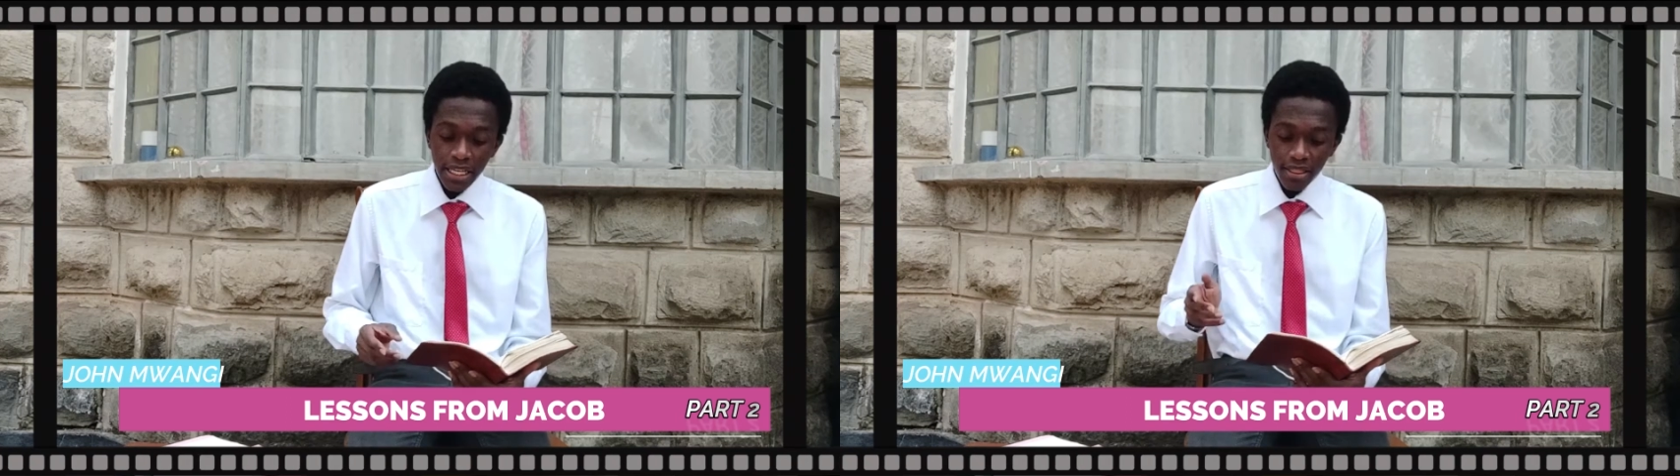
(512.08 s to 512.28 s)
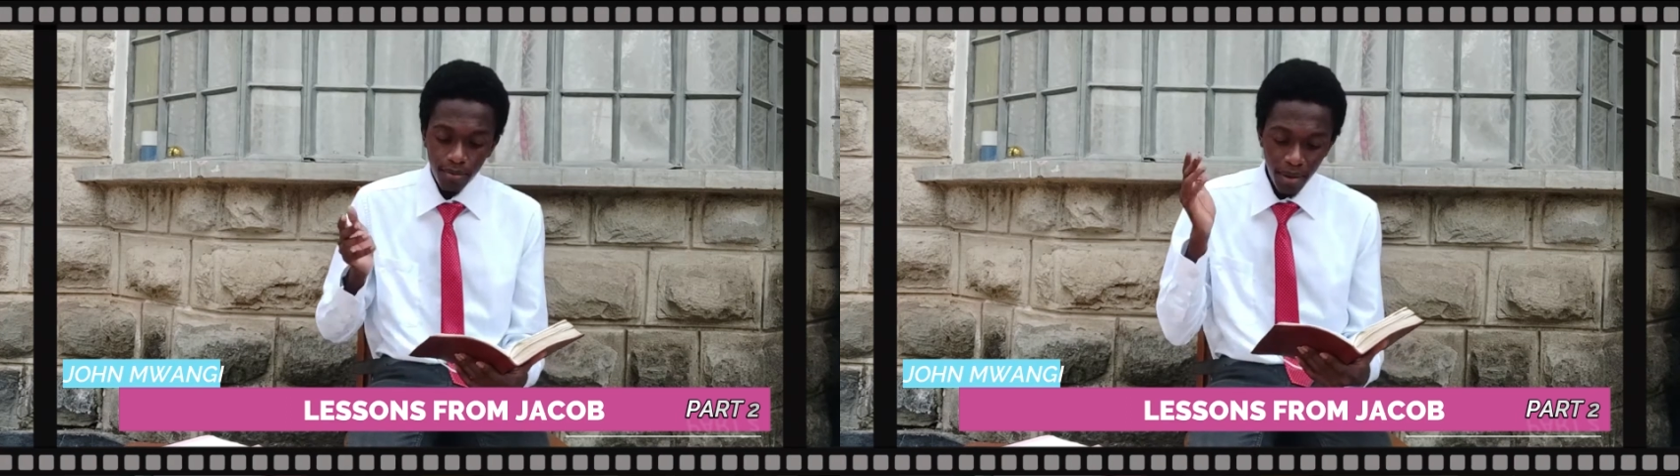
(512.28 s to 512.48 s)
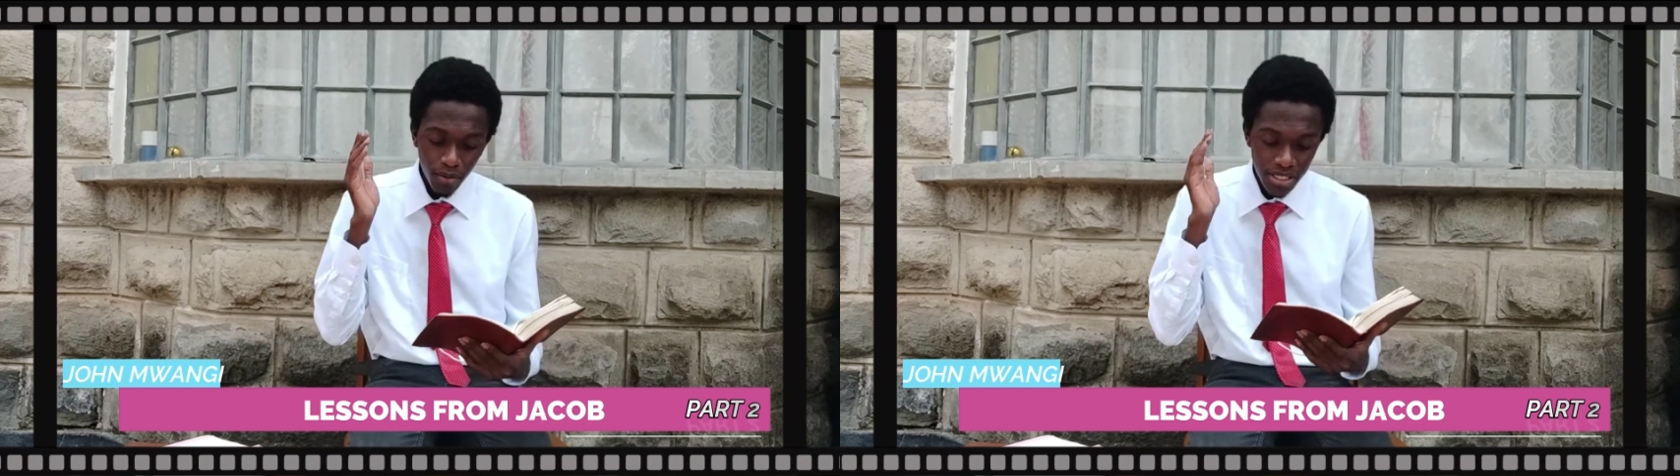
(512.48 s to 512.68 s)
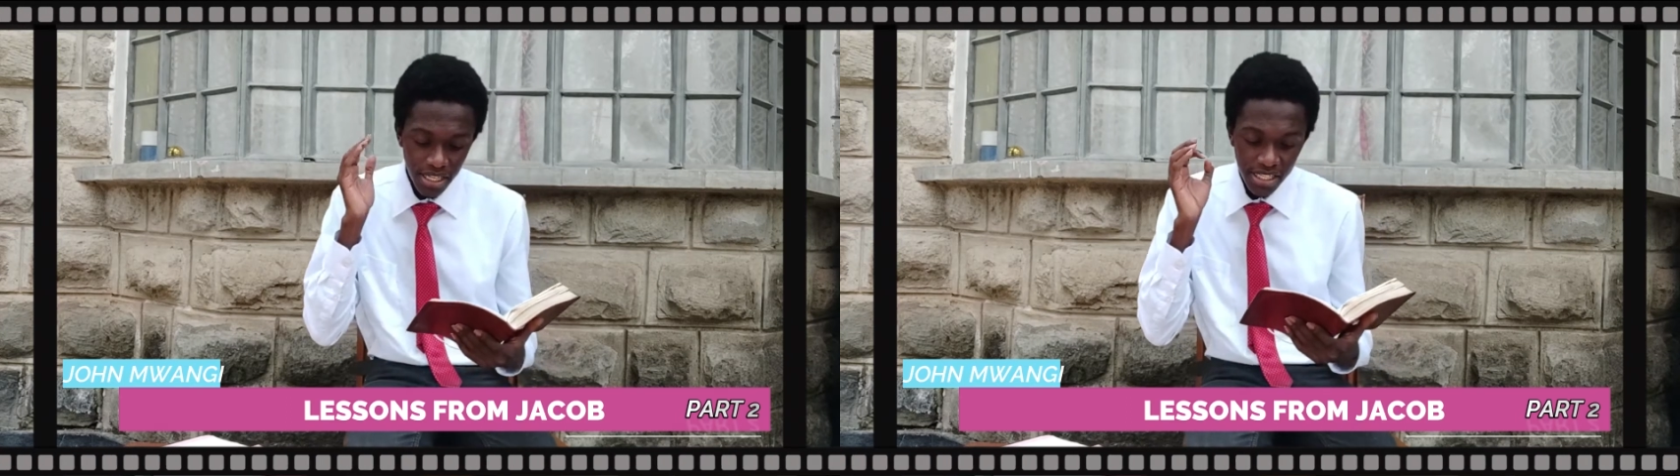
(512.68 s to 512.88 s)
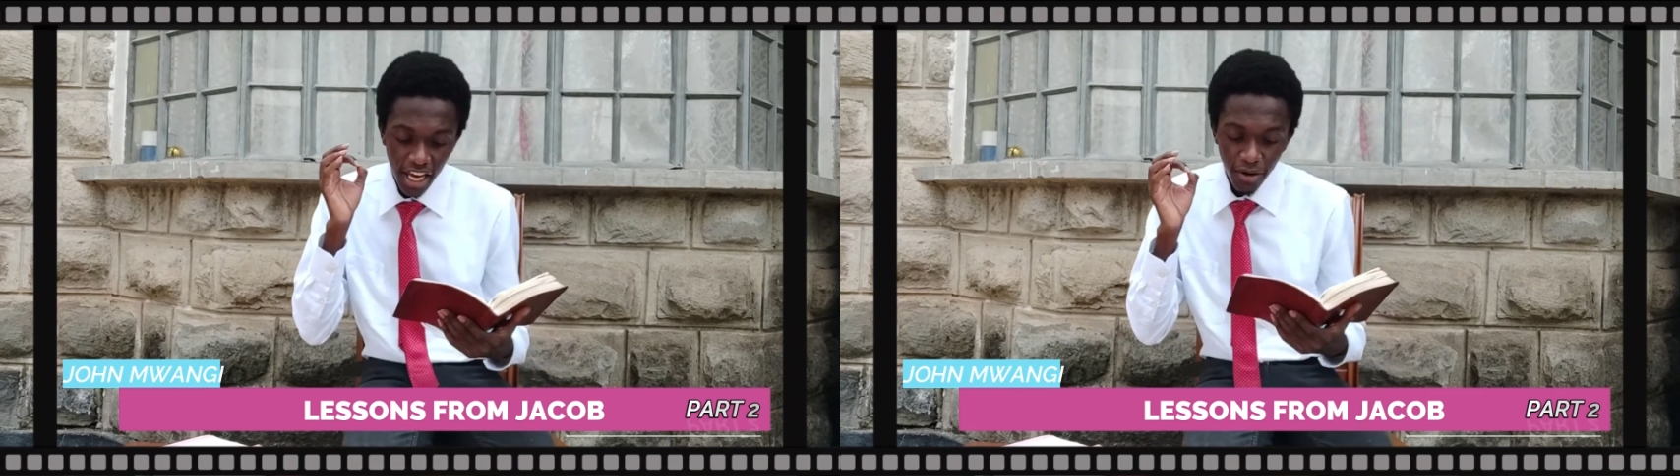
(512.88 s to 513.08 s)
The Bible
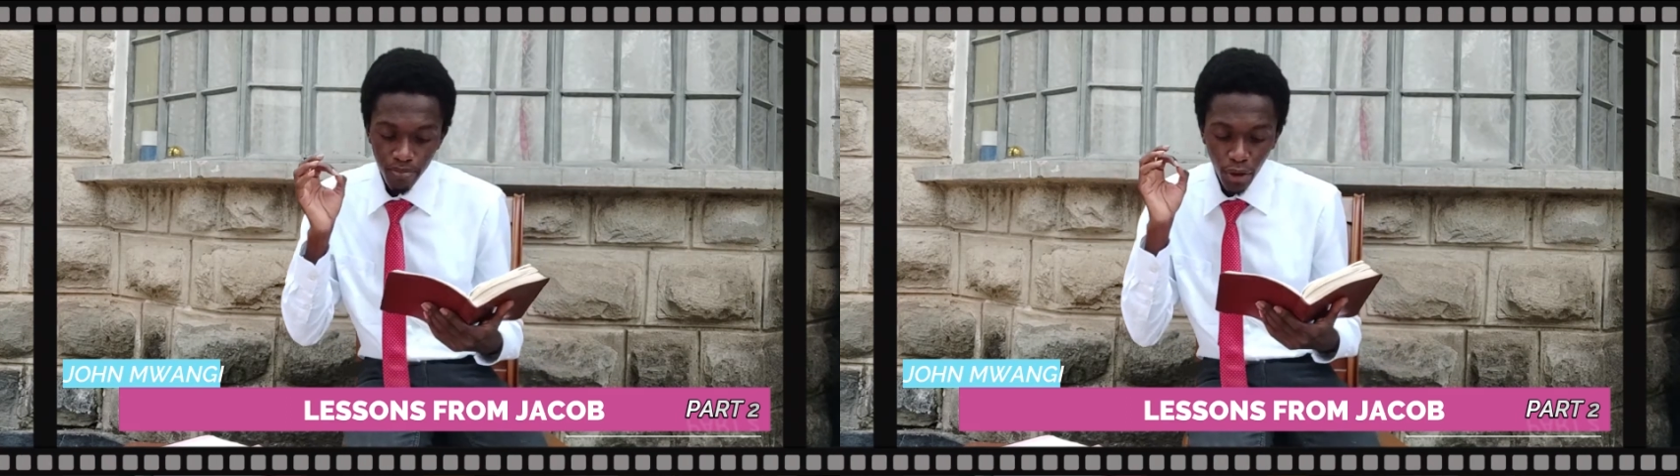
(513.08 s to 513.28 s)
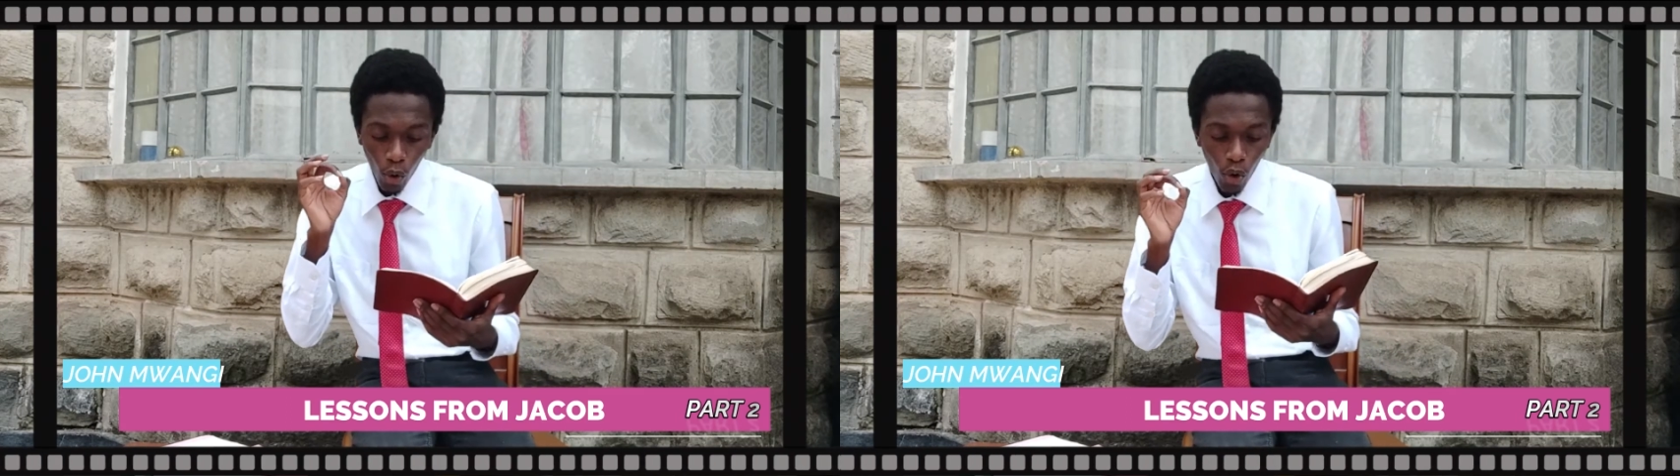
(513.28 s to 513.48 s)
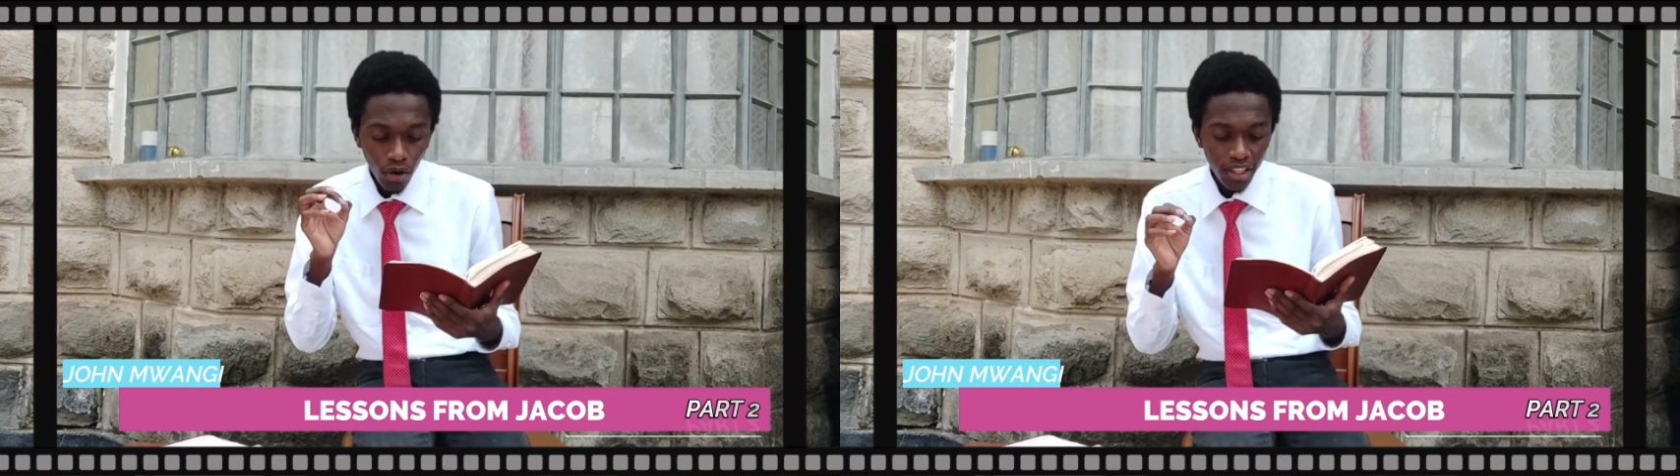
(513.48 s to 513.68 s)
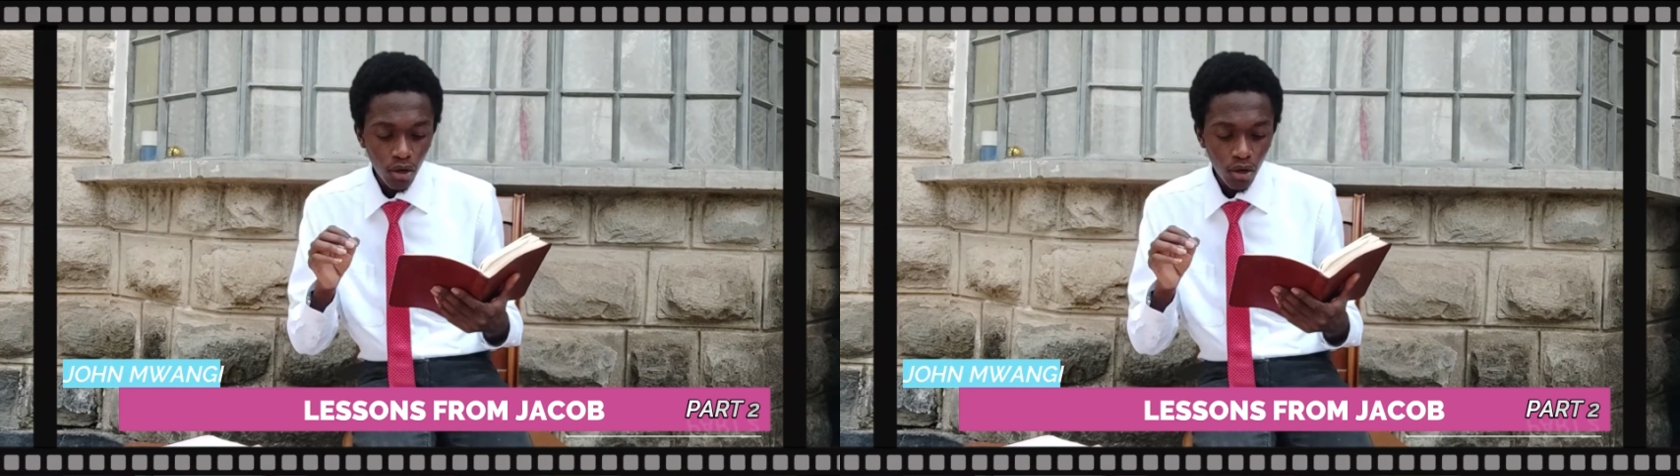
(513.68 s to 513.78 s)
says, And behold,